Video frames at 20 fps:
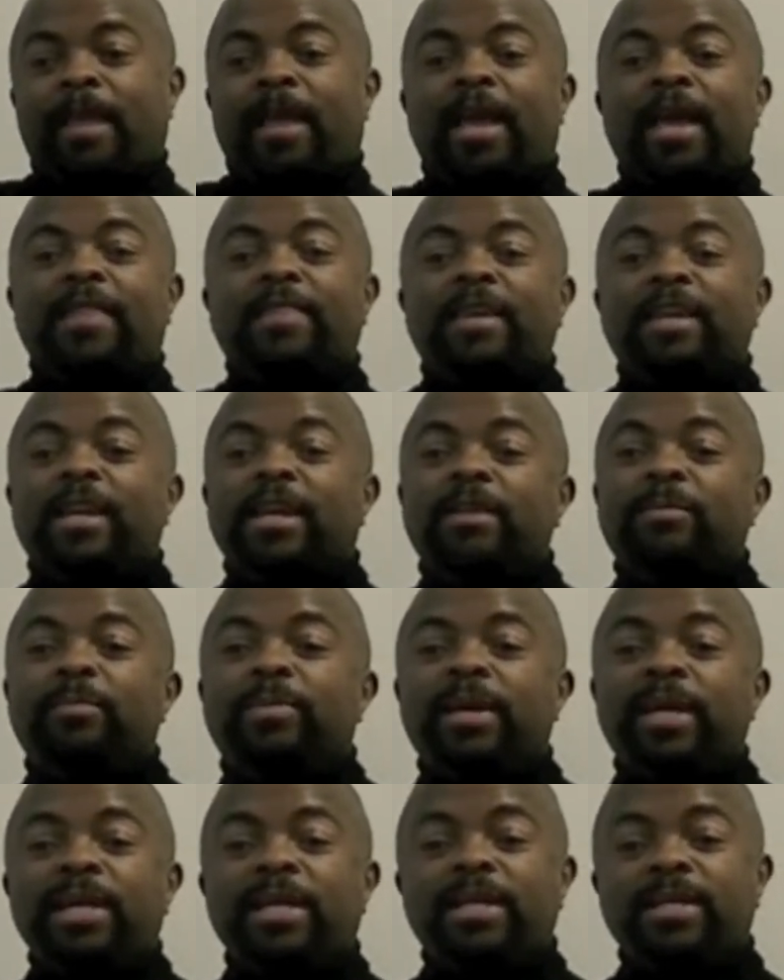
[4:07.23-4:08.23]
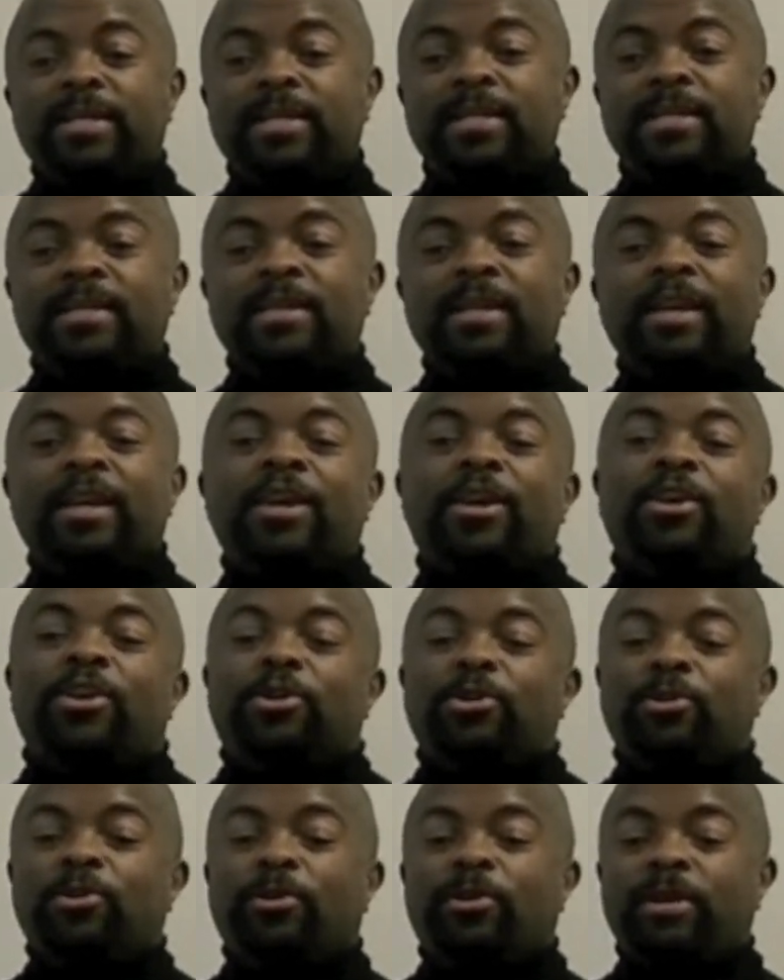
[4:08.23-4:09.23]
And then in peace,
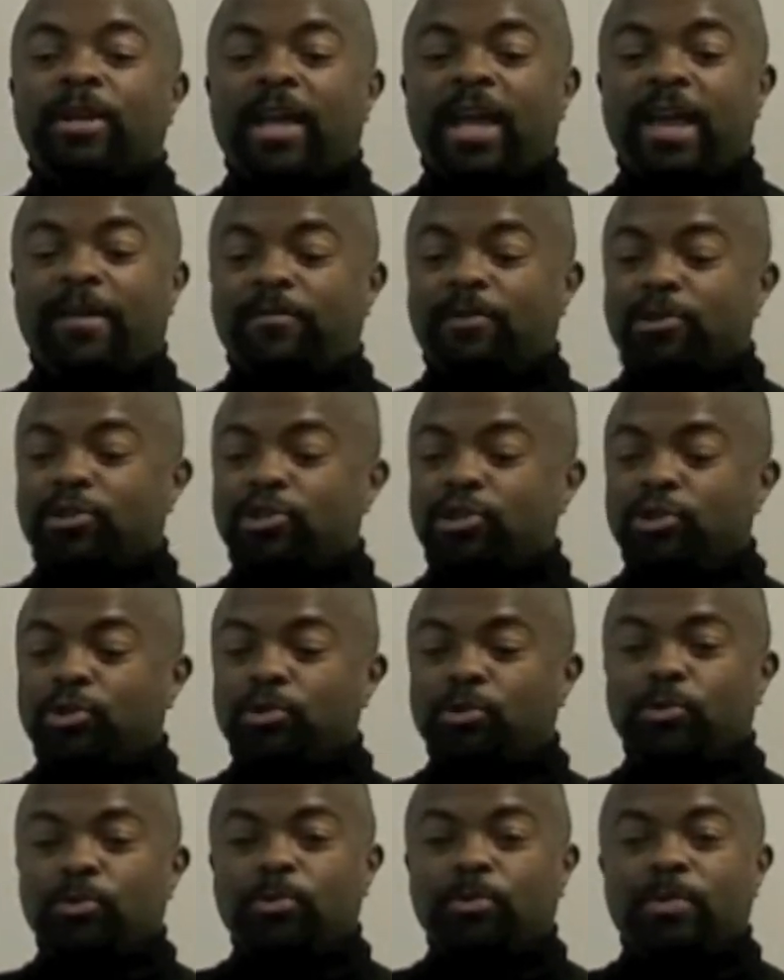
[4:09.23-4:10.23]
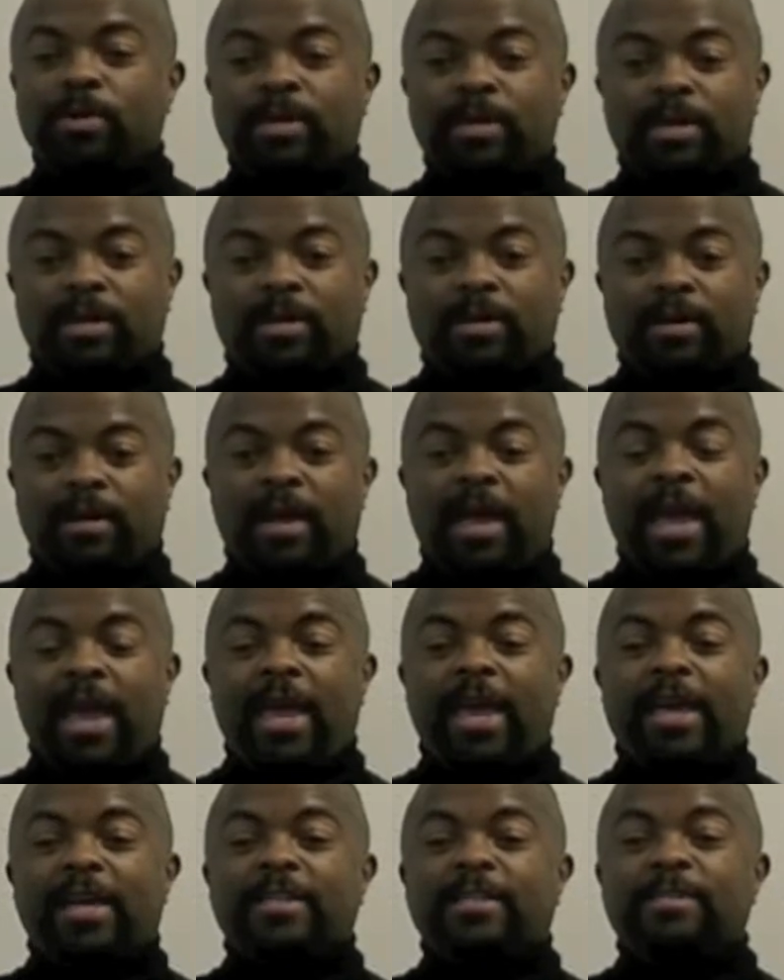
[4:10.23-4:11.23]
you're going to have your two
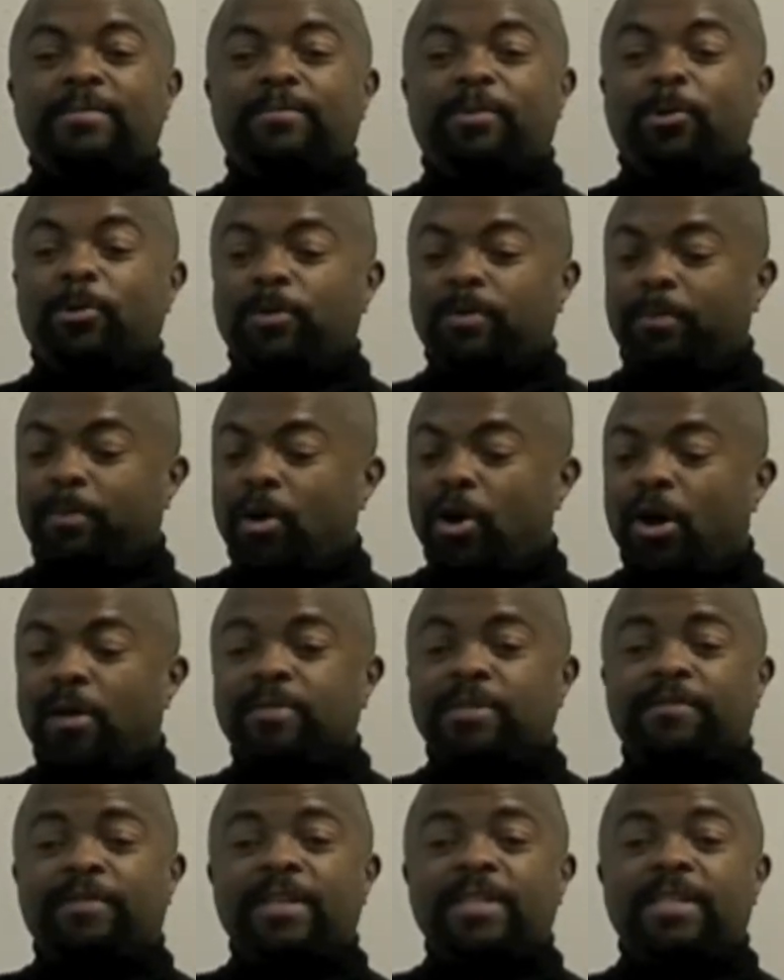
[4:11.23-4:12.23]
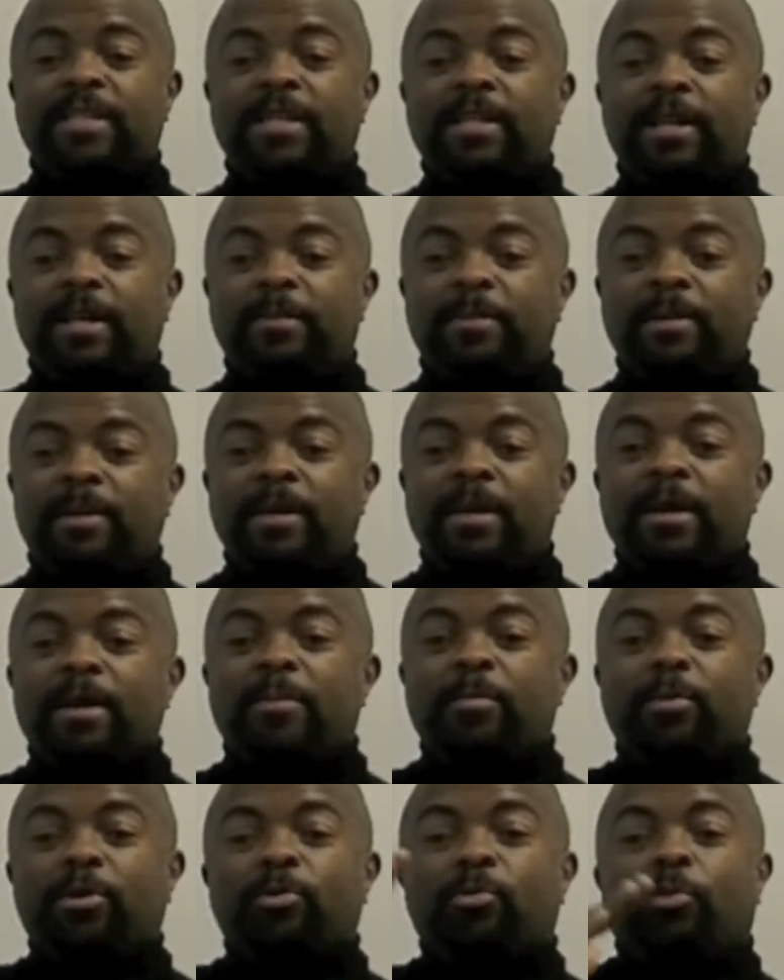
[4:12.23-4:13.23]
hands, both palms facing up,
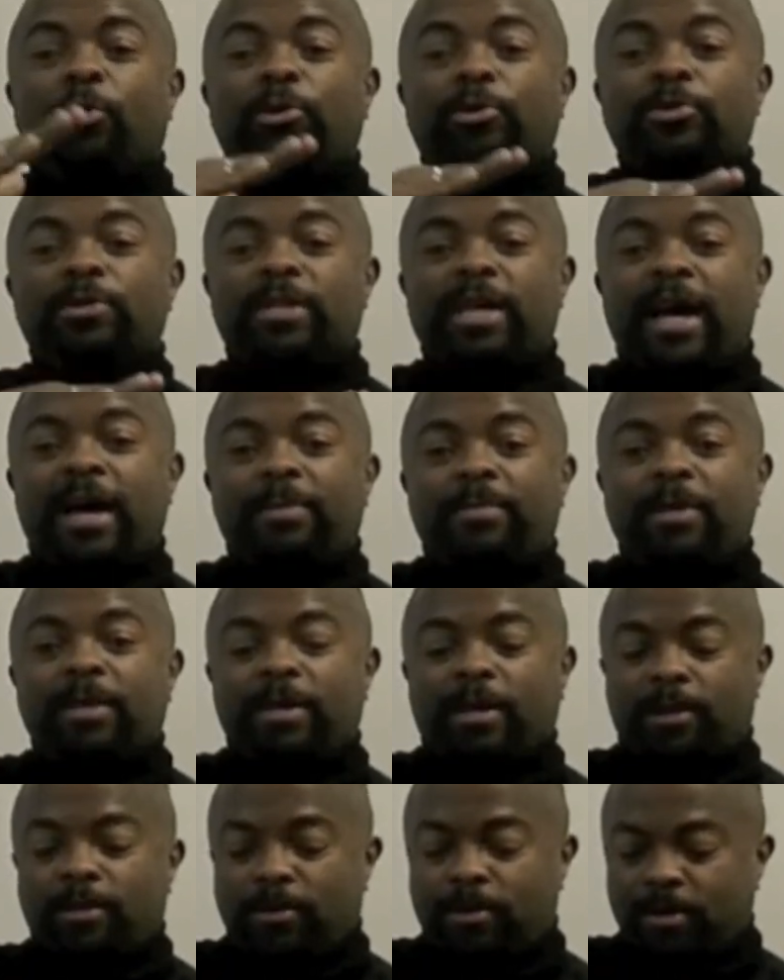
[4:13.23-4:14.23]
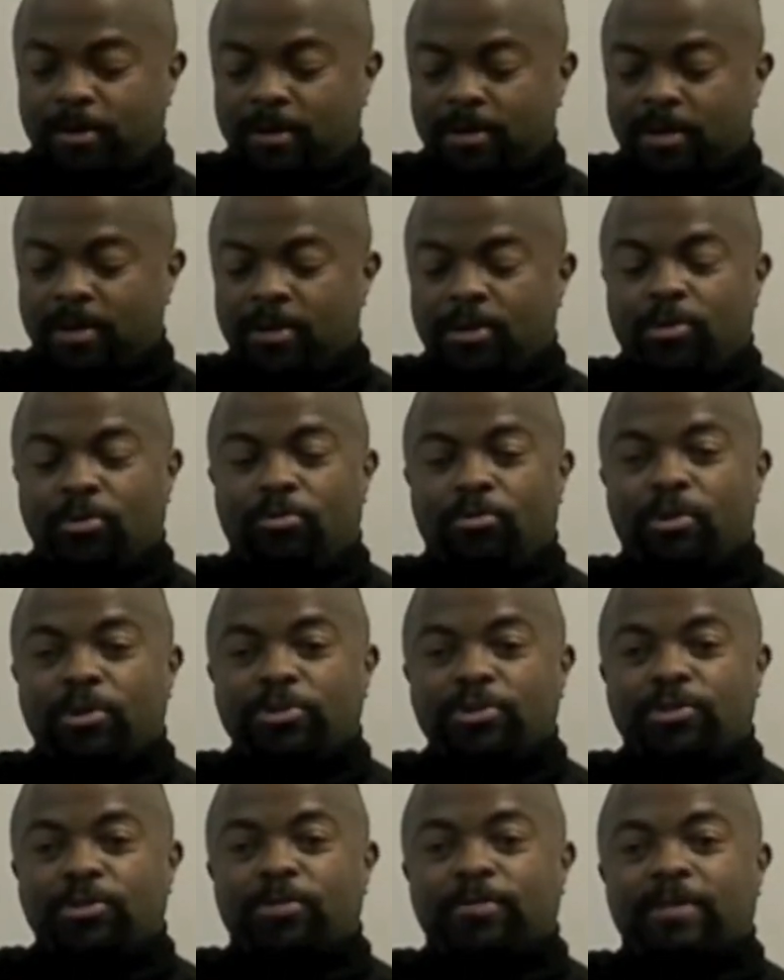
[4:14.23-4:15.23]
put one on top of the other,
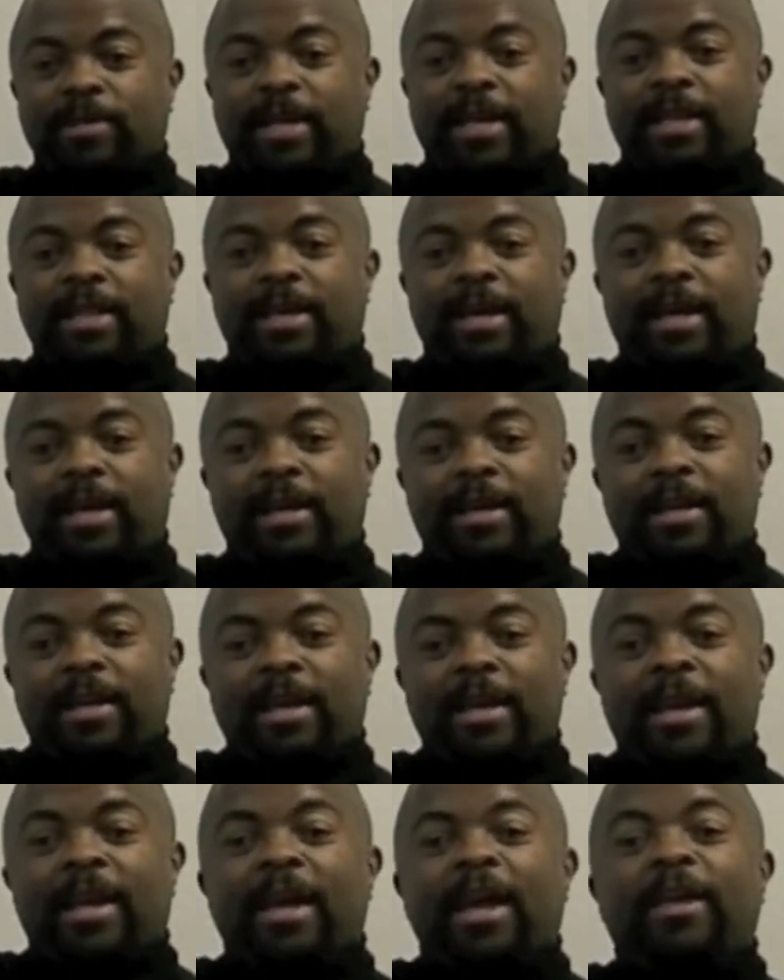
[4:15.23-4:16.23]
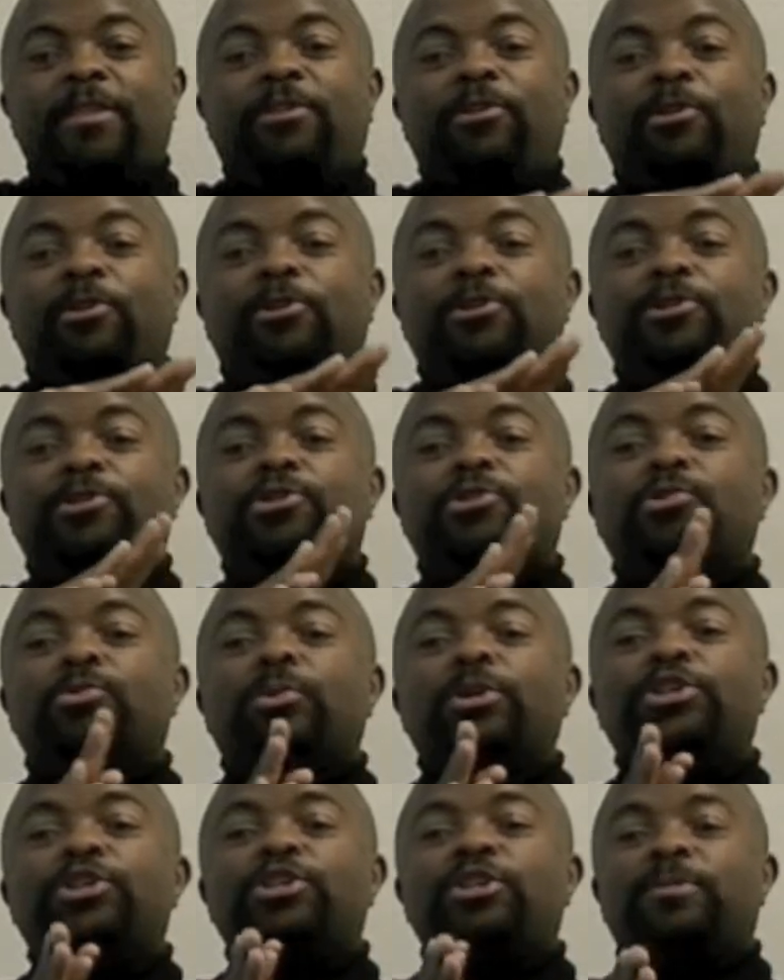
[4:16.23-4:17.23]
crossed over like that, and then you're going to
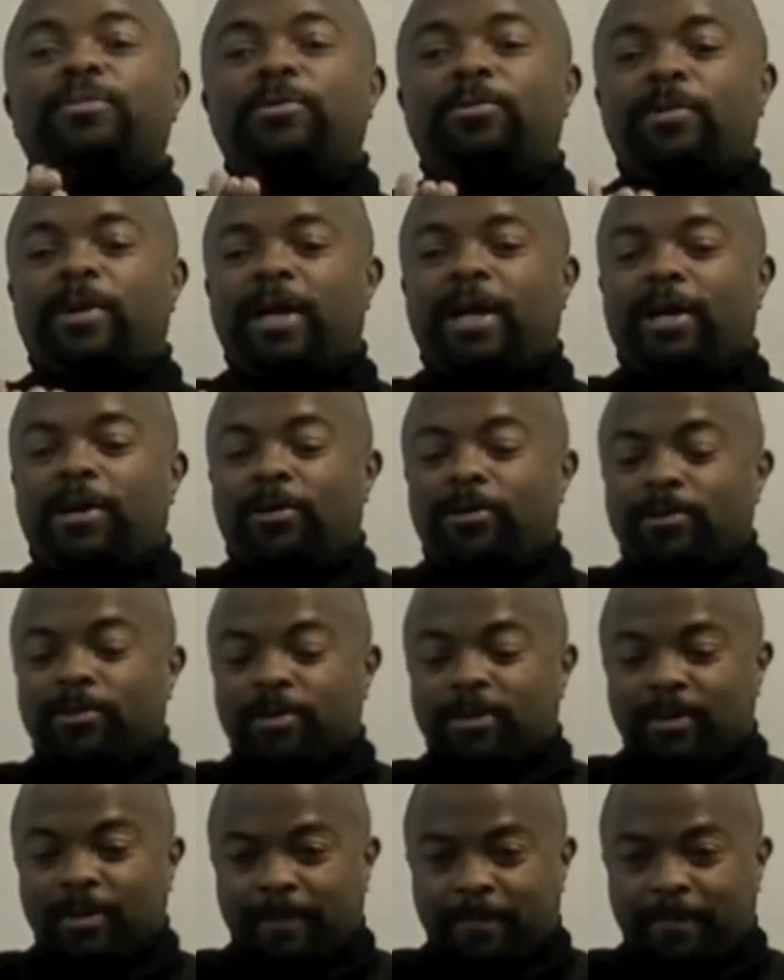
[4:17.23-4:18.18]
switch them around